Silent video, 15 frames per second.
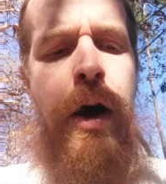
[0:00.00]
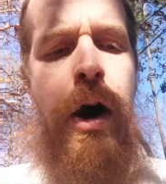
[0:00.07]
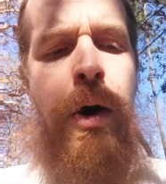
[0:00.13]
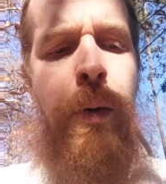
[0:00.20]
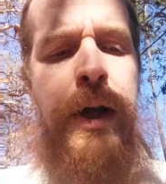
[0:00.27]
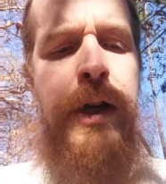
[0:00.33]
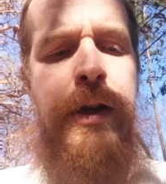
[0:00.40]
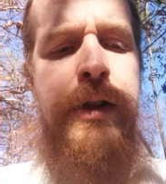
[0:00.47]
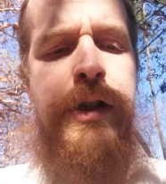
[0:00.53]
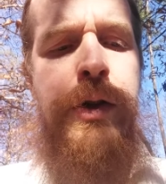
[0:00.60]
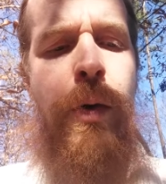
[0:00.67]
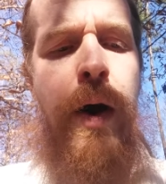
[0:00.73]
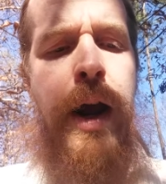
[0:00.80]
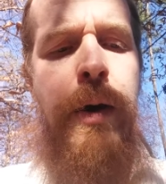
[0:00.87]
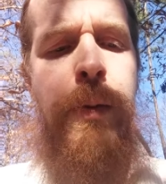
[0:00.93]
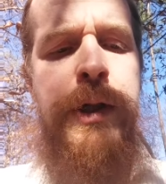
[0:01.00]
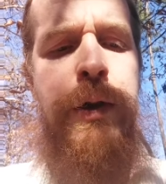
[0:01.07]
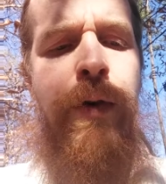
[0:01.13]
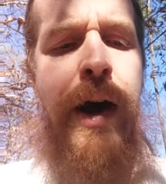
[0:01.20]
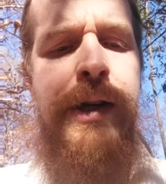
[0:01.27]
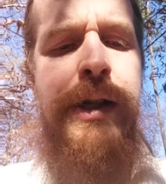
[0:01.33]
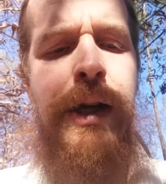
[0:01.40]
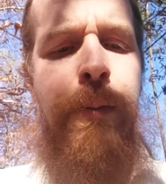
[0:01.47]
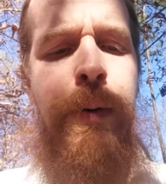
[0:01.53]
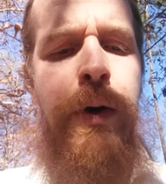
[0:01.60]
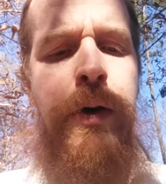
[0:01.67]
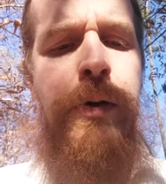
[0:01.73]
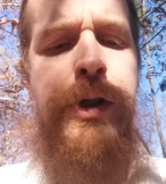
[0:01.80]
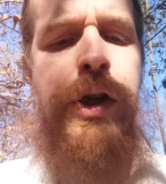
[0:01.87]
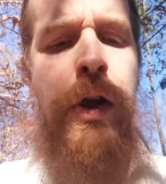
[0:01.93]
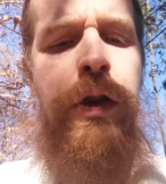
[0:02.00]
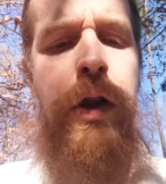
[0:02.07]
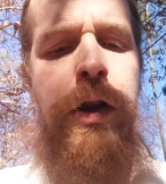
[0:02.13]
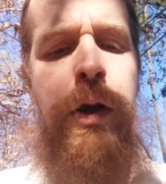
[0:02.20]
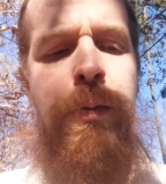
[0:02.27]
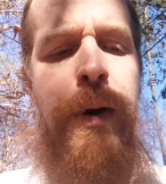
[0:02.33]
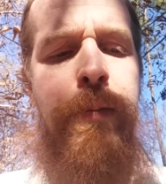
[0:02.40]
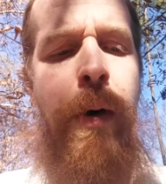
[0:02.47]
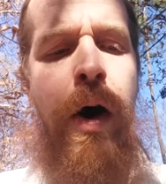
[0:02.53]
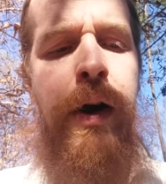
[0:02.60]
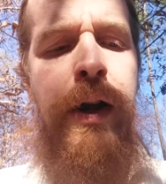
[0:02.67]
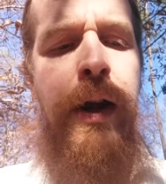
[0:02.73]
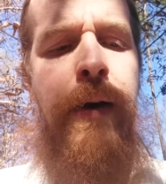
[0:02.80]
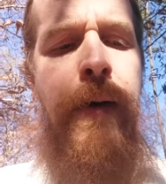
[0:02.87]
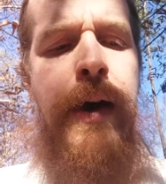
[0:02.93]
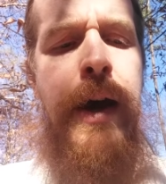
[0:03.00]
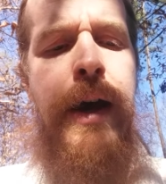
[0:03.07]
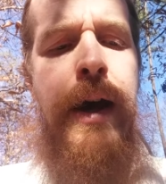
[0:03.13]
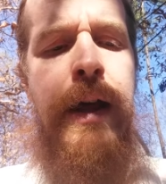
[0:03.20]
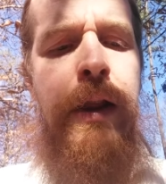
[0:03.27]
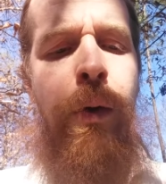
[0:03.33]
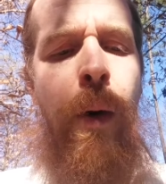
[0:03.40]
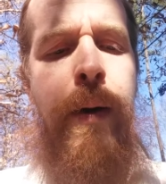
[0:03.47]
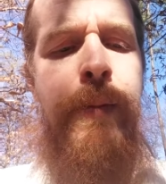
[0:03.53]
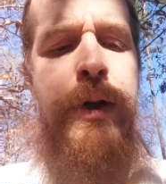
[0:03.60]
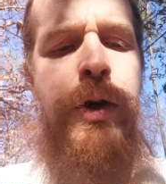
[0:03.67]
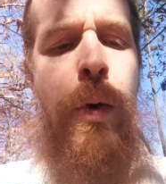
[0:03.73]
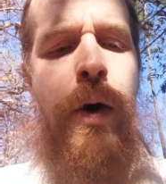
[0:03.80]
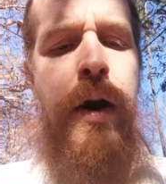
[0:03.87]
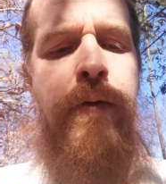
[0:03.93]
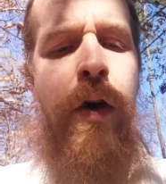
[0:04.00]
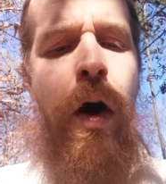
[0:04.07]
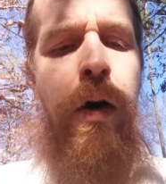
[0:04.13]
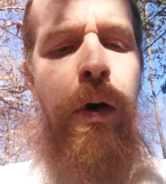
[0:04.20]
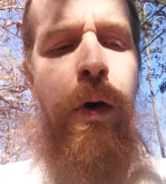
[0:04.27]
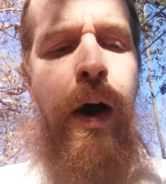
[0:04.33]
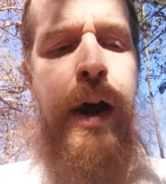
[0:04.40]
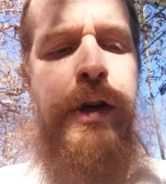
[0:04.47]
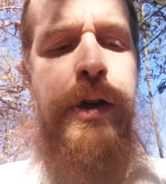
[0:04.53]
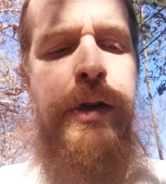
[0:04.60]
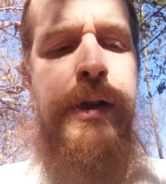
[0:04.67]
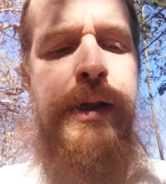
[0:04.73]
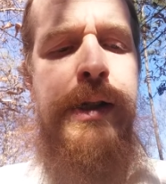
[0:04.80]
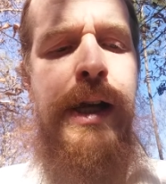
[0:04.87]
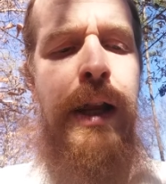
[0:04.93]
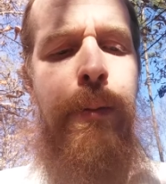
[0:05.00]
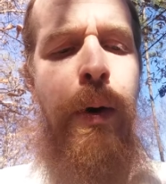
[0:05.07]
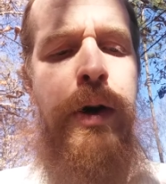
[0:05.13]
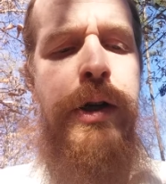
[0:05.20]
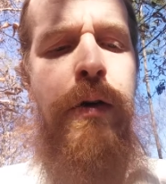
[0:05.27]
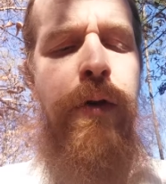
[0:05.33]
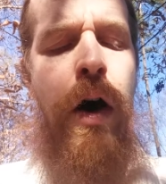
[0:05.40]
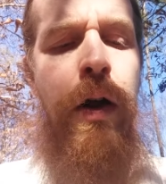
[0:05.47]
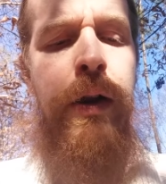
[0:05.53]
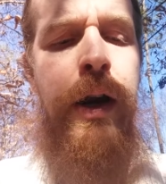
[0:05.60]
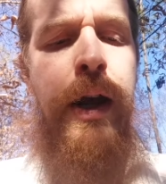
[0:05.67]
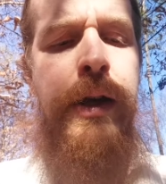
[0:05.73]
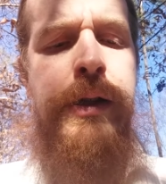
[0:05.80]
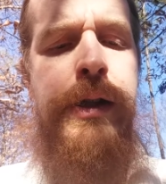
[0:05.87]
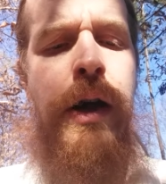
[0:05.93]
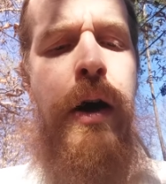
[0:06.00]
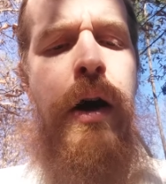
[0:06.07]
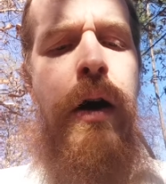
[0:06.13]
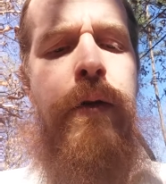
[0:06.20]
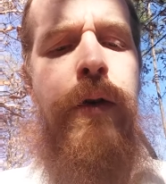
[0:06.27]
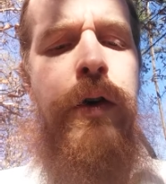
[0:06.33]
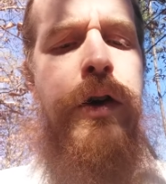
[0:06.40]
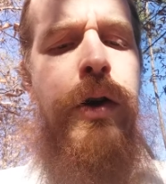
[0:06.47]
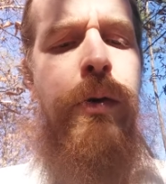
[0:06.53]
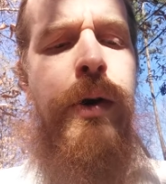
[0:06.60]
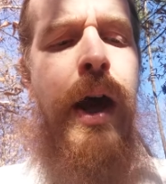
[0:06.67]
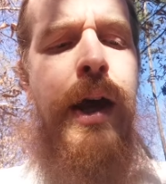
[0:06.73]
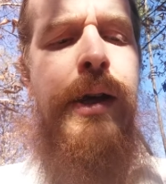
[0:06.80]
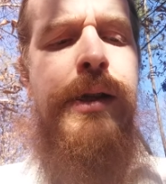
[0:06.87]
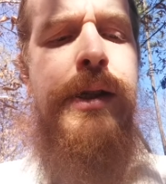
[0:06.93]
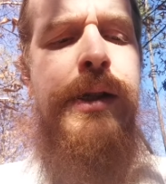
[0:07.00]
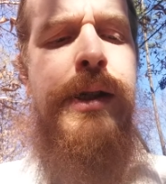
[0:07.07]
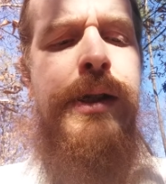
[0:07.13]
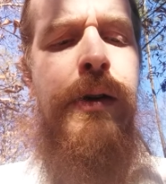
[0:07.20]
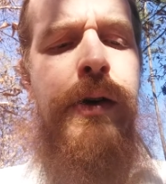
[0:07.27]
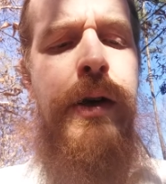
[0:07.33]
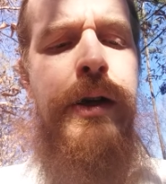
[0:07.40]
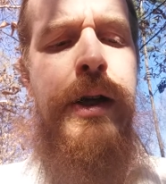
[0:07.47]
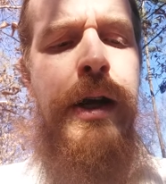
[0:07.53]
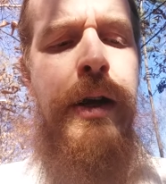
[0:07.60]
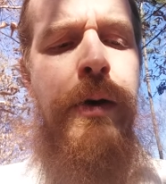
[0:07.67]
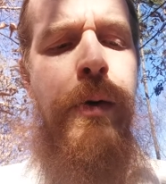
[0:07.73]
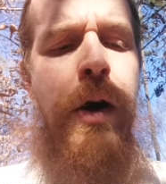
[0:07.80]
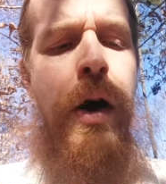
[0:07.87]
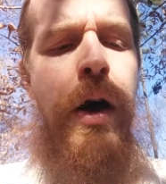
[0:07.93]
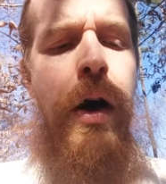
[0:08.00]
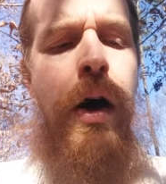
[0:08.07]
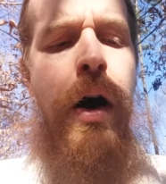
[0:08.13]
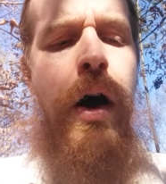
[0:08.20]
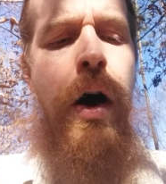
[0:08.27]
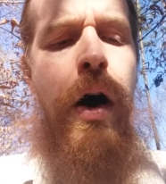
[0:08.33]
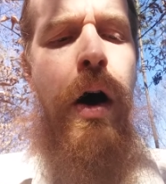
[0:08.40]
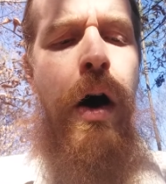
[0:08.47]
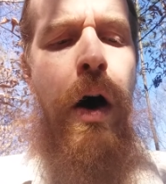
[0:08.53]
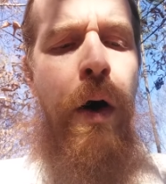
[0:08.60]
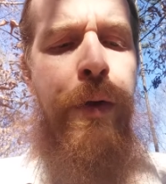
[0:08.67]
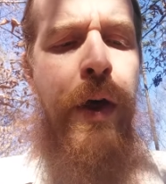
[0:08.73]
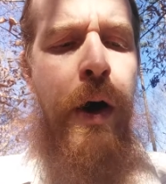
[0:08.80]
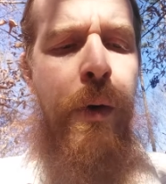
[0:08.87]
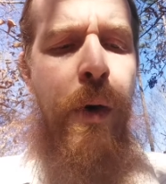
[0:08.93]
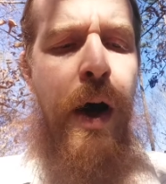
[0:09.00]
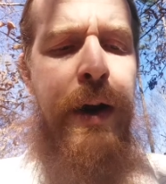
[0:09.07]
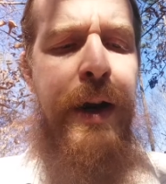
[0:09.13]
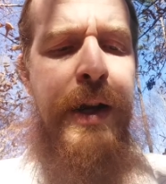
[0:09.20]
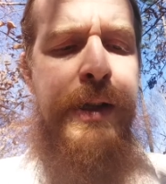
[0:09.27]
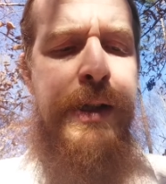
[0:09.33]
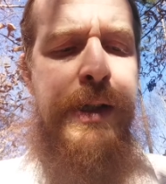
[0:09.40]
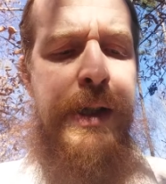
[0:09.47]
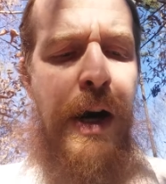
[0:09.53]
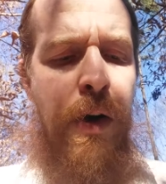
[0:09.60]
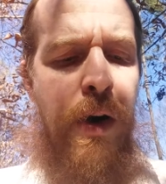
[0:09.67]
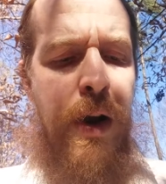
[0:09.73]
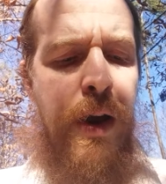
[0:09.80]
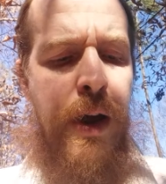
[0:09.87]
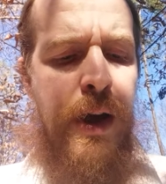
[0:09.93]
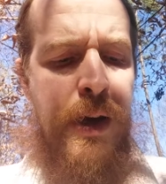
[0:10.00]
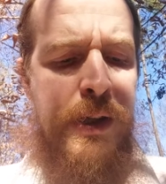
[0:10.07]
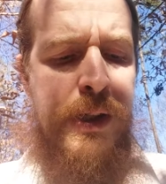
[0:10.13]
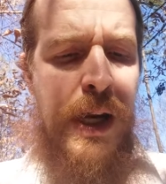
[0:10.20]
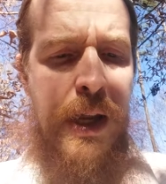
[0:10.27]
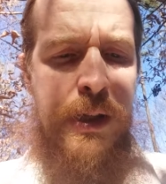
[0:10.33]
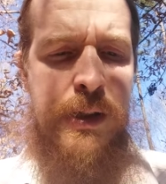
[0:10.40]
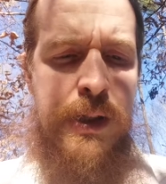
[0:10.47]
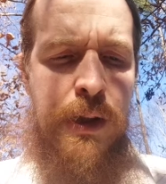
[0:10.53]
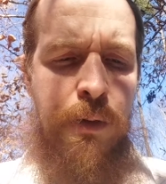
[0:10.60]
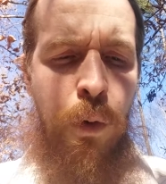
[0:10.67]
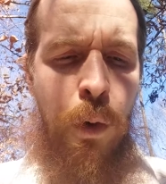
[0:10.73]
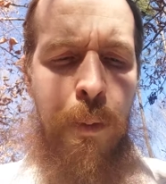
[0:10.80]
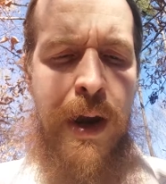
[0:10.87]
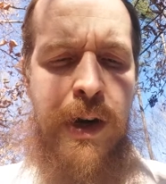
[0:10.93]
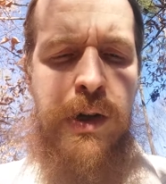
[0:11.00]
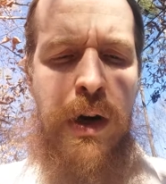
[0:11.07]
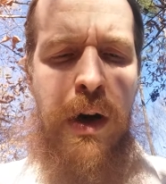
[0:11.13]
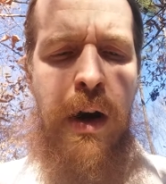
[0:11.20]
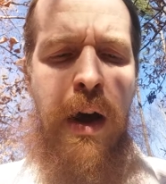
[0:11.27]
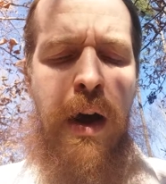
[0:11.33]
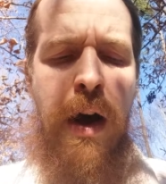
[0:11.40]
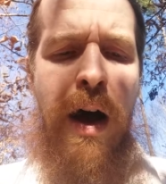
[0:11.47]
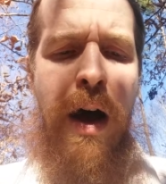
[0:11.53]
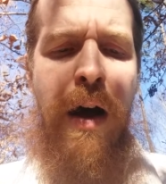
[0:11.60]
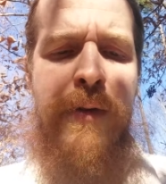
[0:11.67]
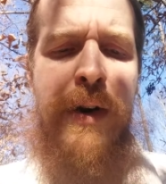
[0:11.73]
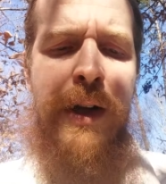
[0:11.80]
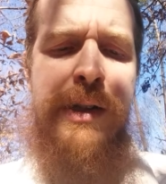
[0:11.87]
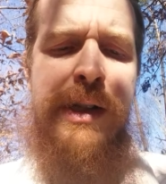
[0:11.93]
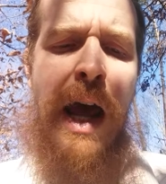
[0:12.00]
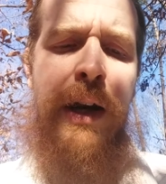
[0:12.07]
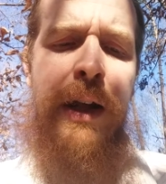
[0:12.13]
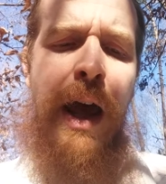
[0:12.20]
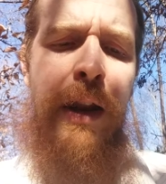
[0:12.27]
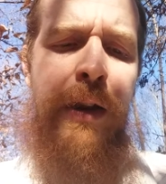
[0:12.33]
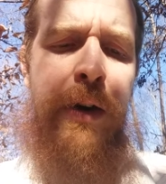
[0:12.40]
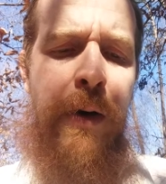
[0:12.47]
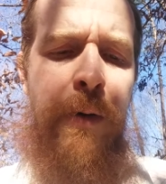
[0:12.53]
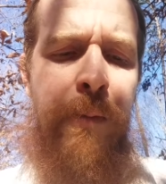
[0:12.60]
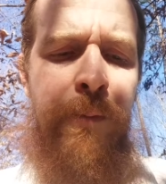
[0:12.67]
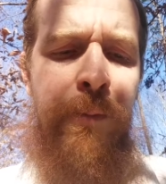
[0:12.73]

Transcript: Owing to the strain which fasting produced on the human body, in the great majority of congregations, the celebration of holidays for 2 days is still continued, although unnecessary since the formation of an exact calendar.